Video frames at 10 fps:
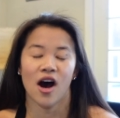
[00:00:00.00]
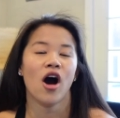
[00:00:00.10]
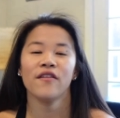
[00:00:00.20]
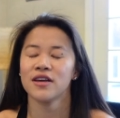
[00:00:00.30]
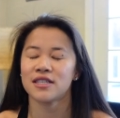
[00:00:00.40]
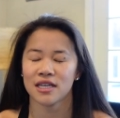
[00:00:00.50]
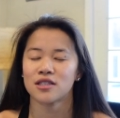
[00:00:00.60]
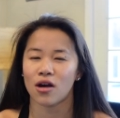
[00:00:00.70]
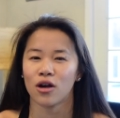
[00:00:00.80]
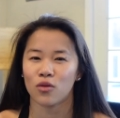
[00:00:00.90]
Obviously, it's
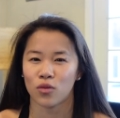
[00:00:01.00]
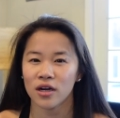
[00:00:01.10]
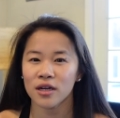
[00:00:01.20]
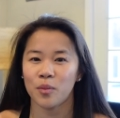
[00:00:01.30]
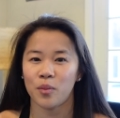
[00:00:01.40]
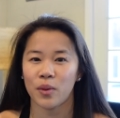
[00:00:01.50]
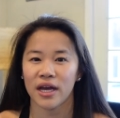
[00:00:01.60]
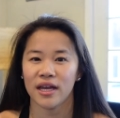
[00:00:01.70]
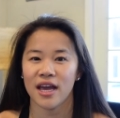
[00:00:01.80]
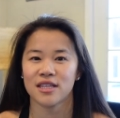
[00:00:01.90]
hard work,
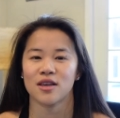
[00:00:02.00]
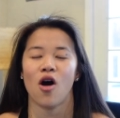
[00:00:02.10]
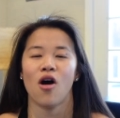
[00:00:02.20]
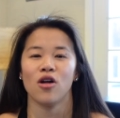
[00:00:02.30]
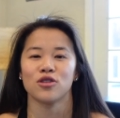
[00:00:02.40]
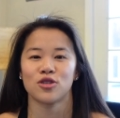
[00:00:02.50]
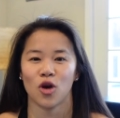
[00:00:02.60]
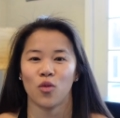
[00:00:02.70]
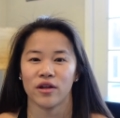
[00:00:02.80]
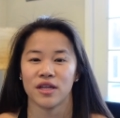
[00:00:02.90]
but it's all
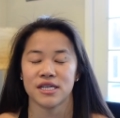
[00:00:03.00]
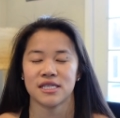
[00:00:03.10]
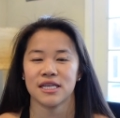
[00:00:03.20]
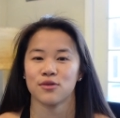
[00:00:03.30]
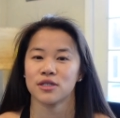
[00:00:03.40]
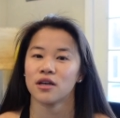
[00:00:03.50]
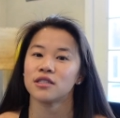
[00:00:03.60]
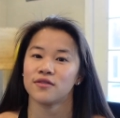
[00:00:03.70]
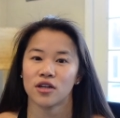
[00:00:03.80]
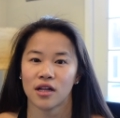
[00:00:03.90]
so worth it to see the
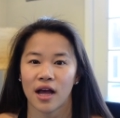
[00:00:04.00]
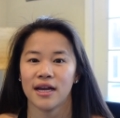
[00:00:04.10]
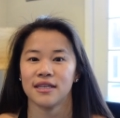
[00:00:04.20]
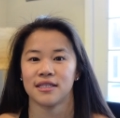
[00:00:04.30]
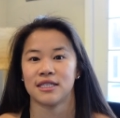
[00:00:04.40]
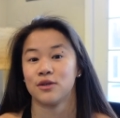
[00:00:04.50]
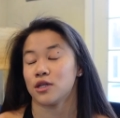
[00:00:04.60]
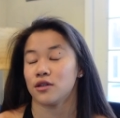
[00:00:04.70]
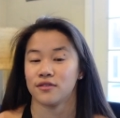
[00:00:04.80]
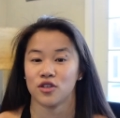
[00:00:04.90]
results of your clients, to see
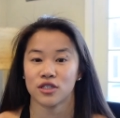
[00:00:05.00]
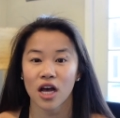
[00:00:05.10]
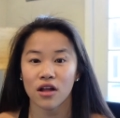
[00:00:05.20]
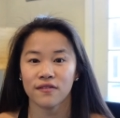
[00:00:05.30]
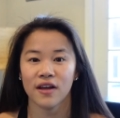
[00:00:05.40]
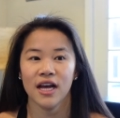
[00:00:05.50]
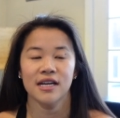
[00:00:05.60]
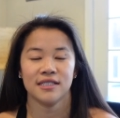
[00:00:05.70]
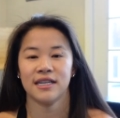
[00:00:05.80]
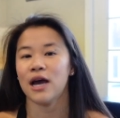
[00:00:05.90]
results of yourself,
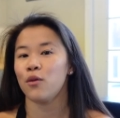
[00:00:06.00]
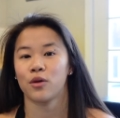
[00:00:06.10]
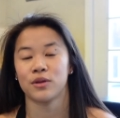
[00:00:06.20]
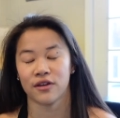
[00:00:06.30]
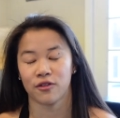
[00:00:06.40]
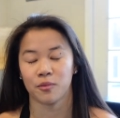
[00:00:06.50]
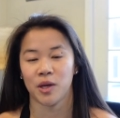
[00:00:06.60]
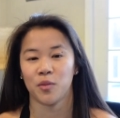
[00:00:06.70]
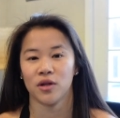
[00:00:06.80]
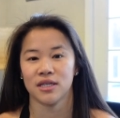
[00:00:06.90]
to network with different
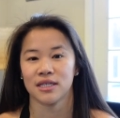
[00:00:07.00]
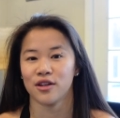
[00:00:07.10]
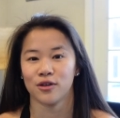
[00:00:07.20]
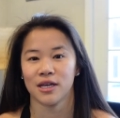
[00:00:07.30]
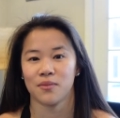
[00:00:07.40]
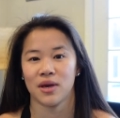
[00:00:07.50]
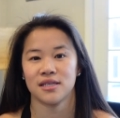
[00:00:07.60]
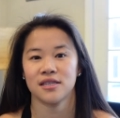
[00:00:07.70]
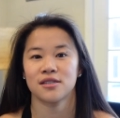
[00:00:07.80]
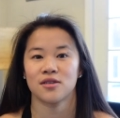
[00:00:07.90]
people is literally amazing.